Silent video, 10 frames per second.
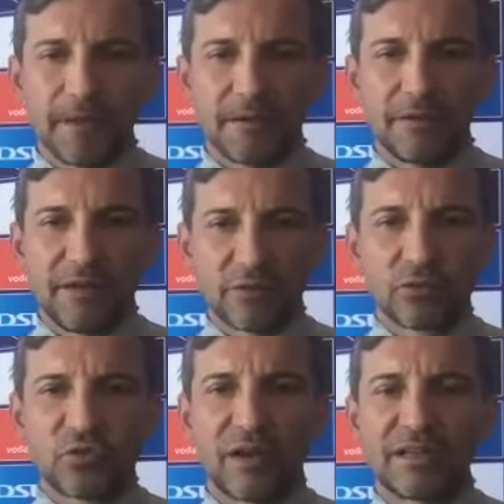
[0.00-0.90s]
Uh, you have a
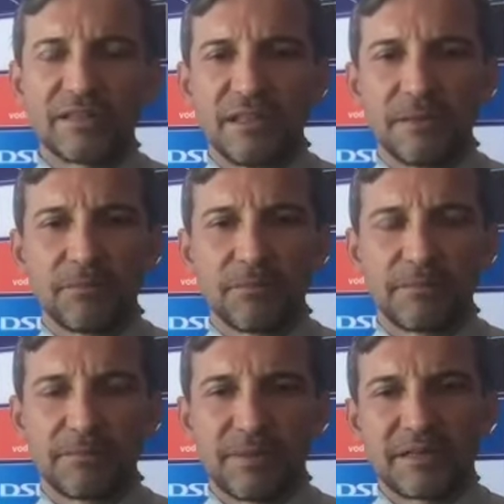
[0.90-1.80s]
good quality,
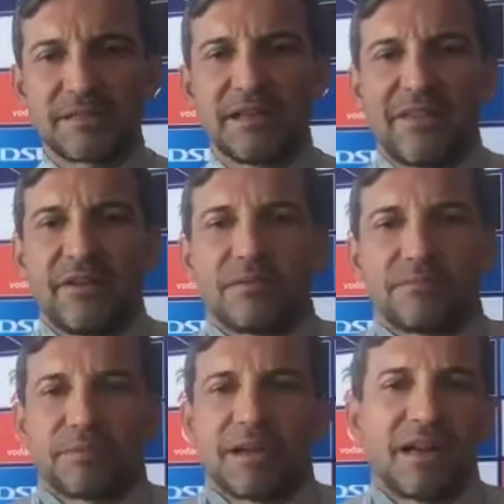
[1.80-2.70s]
but the other
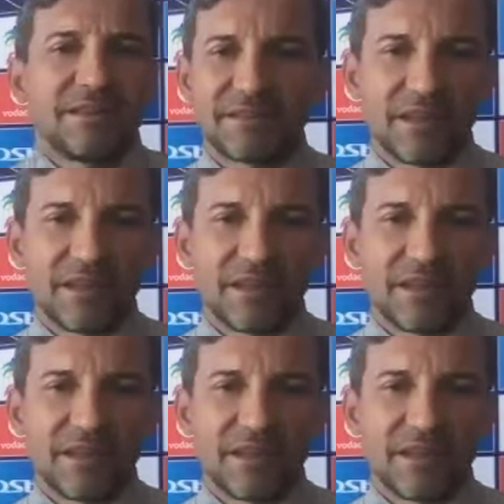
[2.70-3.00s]
guys,